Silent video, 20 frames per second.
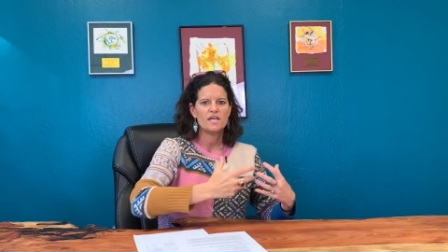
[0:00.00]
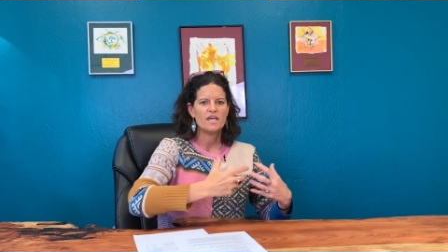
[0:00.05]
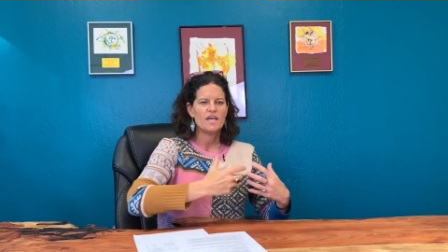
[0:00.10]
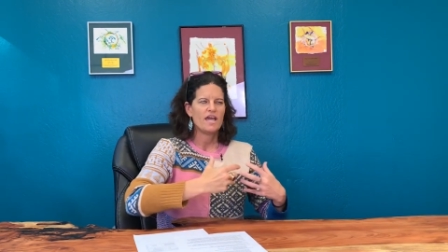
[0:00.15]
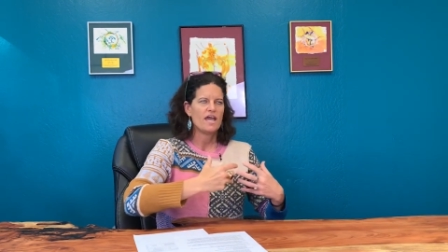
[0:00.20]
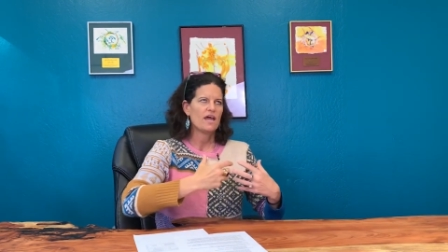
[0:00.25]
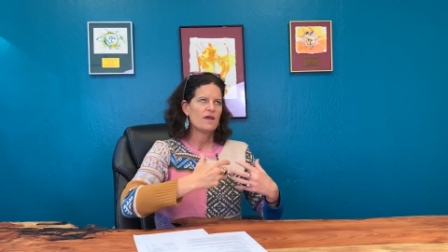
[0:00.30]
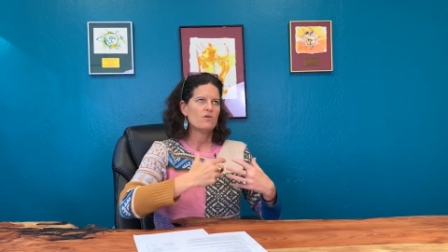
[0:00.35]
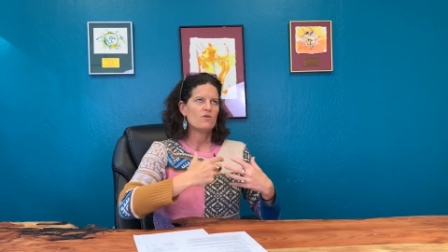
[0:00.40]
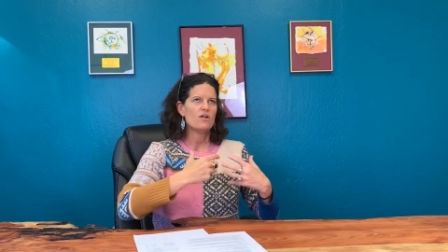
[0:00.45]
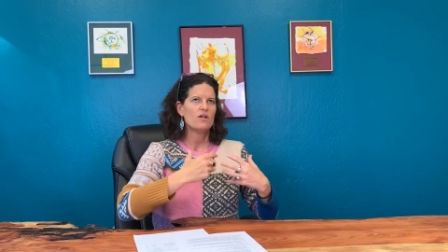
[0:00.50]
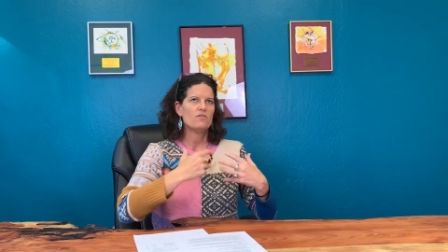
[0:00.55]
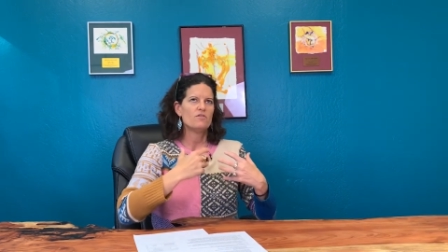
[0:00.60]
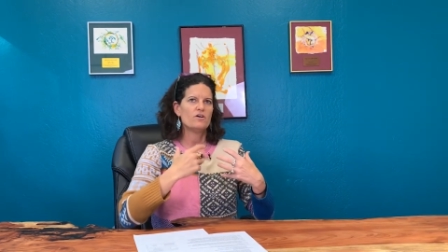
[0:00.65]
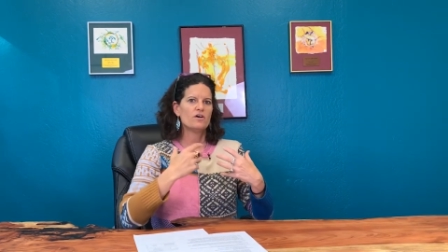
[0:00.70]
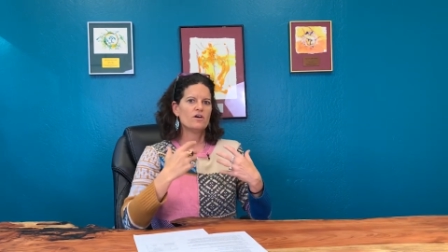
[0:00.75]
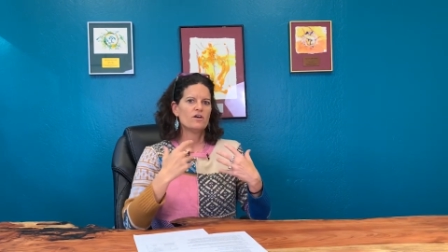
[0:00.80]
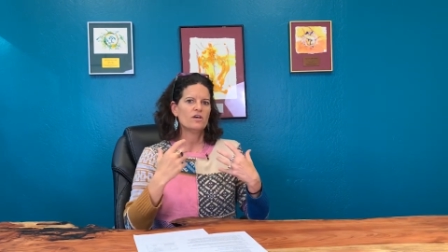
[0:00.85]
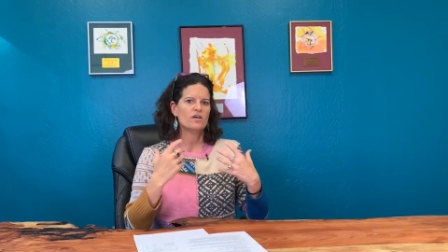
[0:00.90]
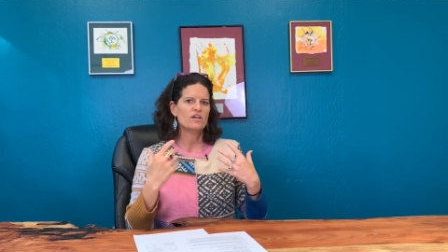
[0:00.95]
And
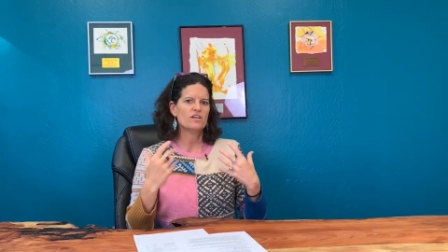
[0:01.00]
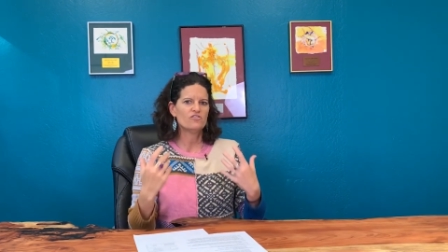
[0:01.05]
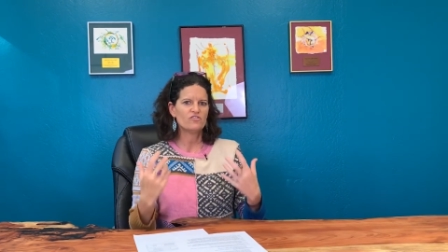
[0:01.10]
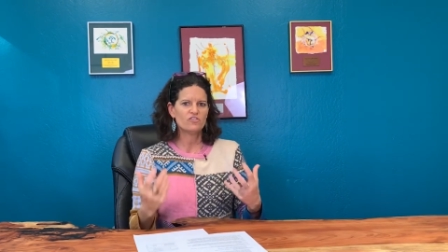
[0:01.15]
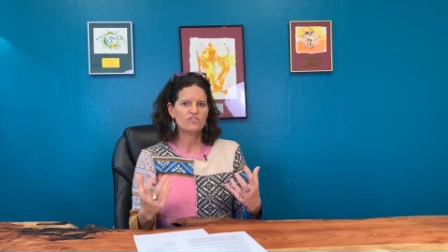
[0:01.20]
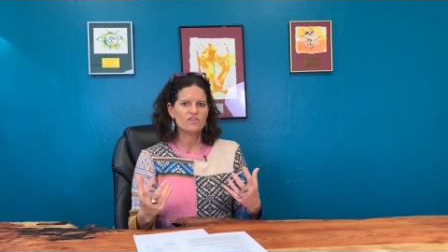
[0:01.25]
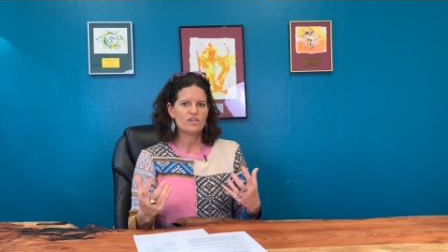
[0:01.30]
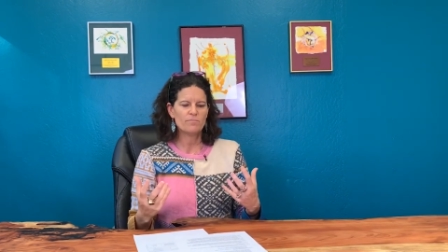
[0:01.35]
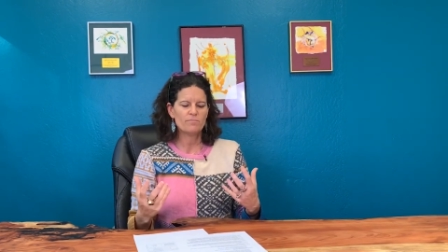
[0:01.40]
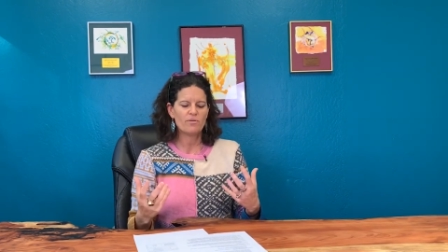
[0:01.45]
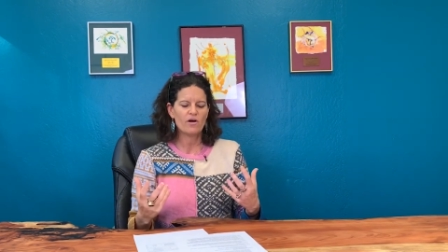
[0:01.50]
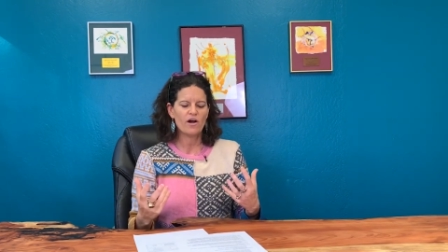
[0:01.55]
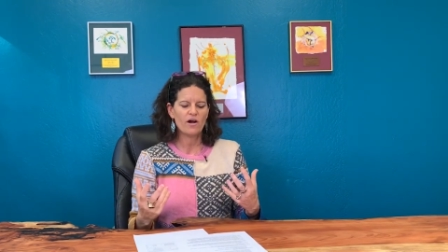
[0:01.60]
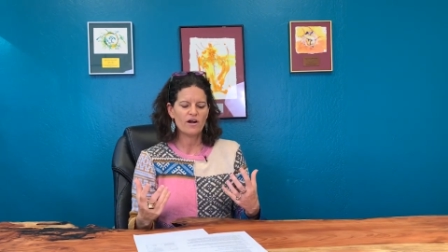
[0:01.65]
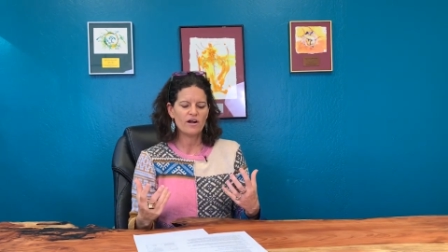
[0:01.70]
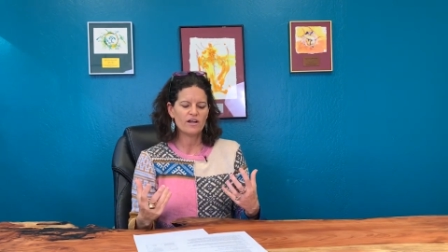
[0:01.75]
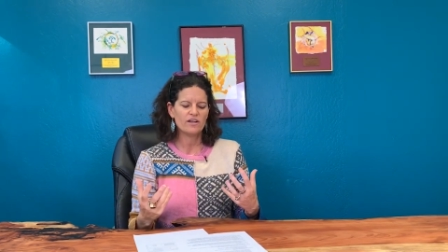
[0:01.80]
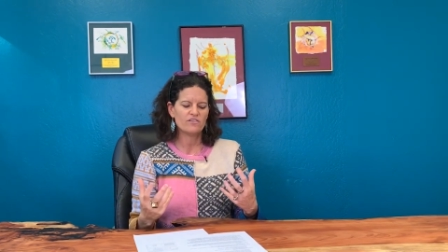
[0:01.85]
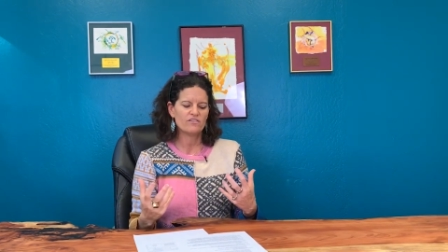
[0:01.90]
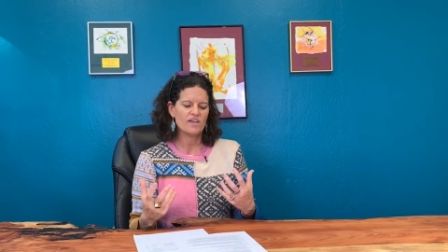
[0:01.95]
the interesting
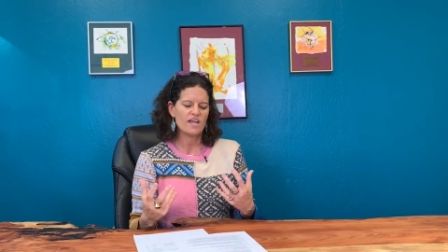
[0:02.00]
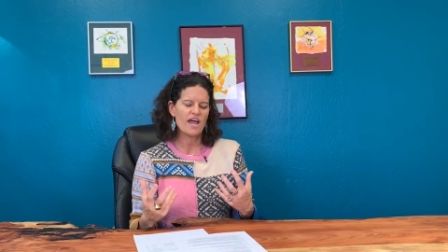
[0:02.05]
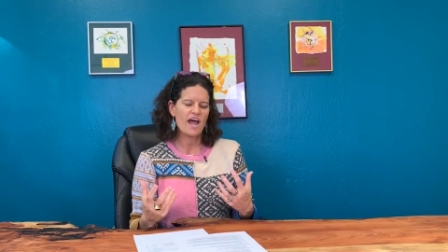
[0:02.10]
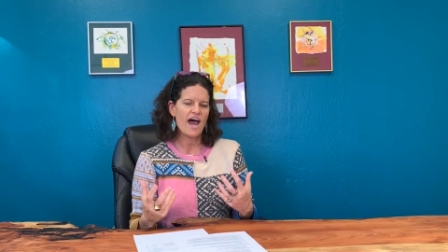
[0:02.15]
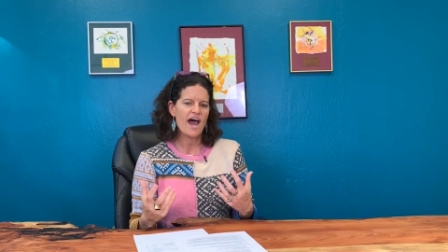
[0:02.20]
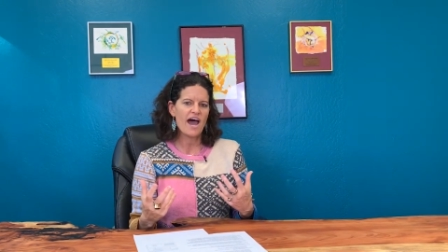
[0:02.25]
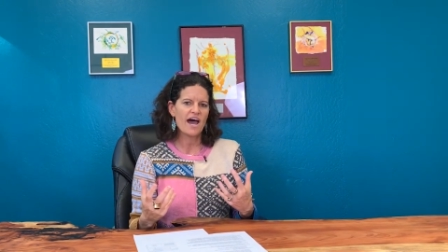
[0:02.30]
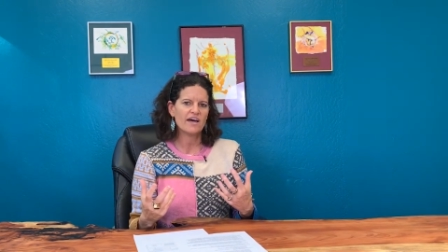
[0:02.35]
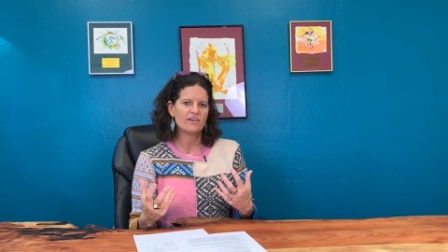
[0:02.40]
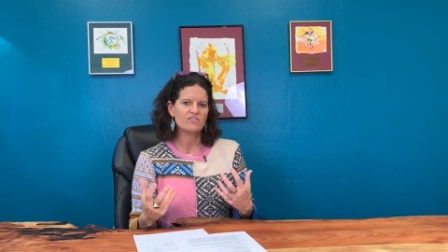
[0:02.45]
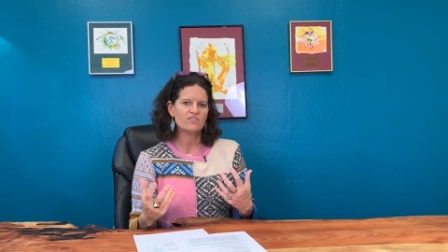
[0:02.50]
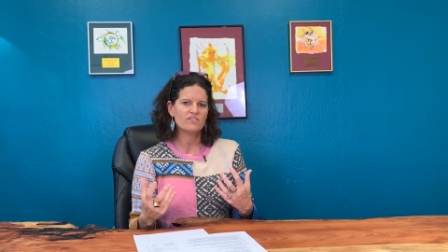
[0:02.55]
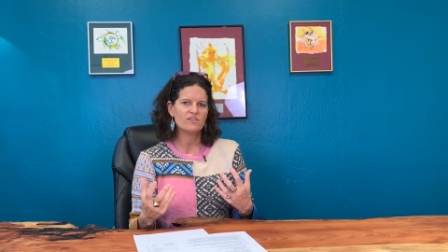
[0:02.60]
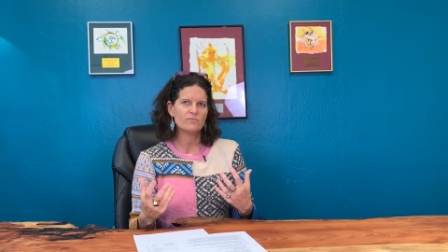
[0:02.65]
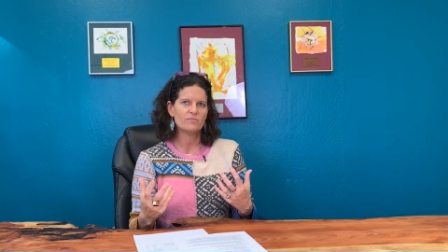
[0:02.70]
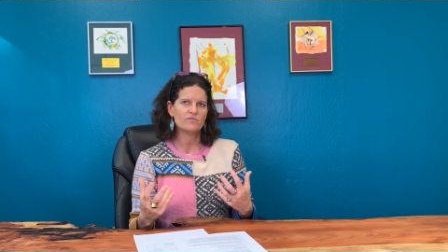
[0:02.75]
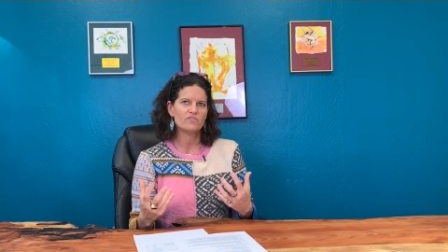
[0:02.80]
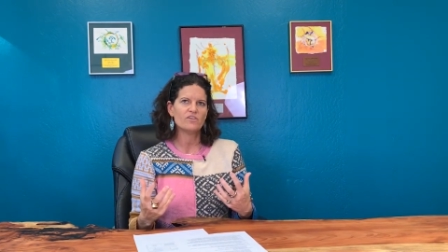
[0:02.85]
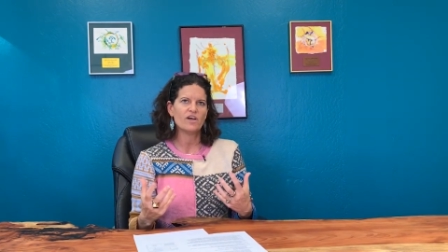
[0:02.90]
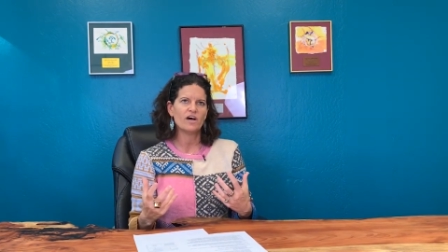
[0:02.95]
part is they asked
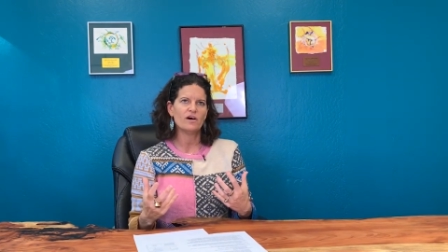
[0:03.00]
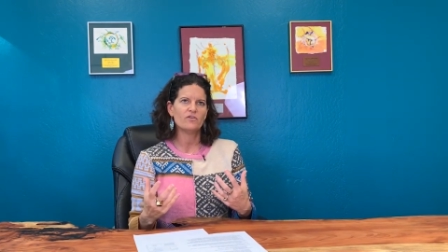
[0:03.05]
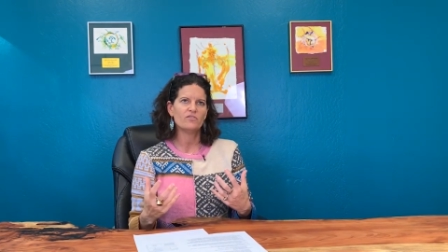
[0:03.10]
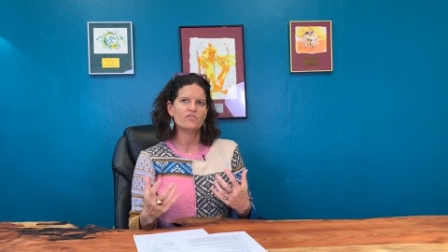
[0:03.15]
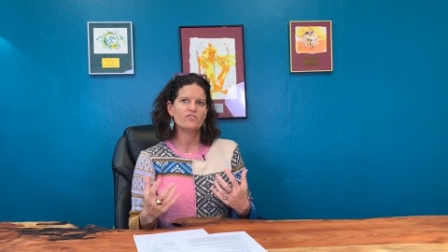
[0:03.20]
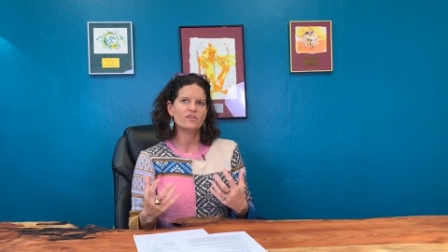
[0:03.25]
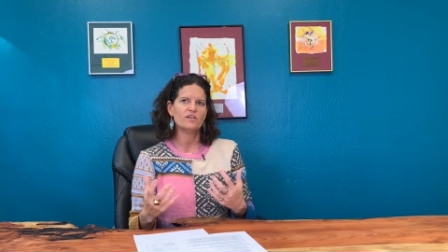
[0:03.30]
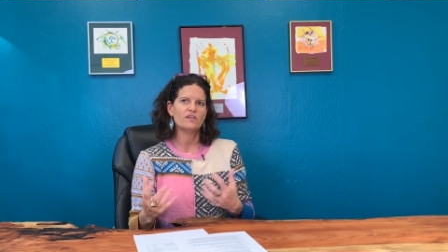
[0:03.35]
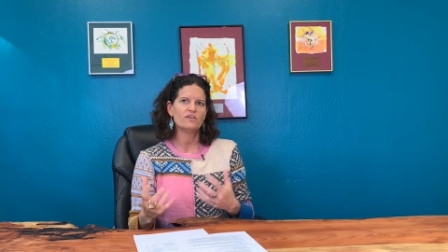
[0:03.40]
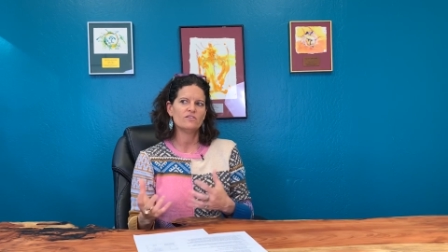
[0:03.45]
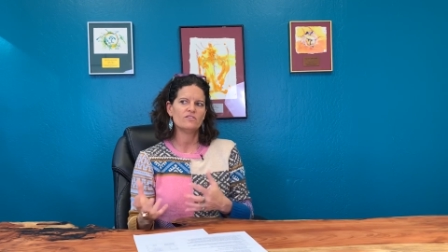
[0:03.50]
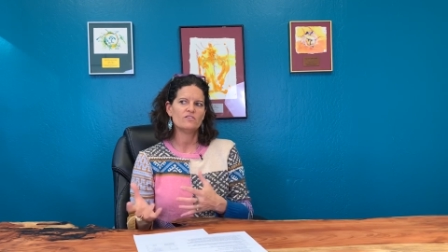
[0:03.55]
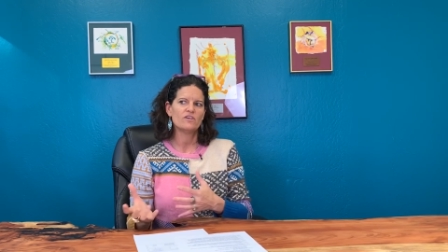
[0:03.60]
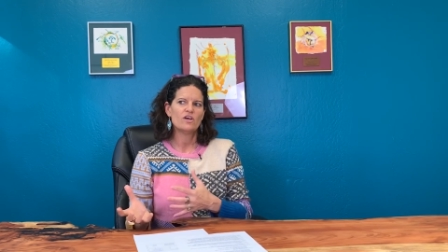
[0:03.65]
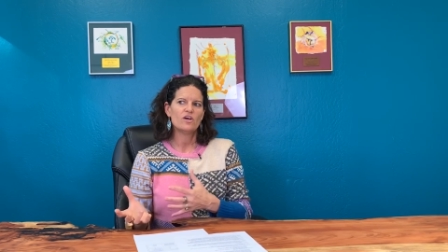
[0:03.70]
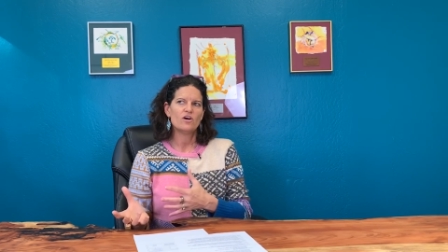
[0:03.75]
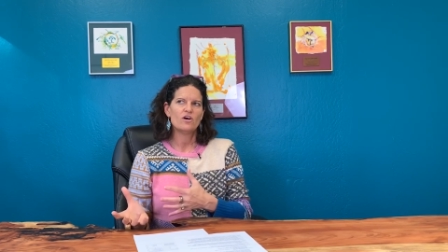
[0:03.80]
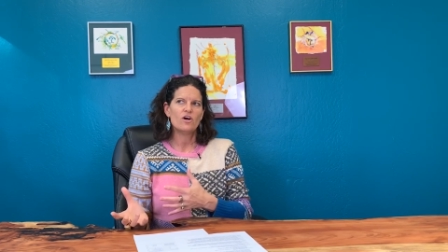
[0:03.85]
themselves is,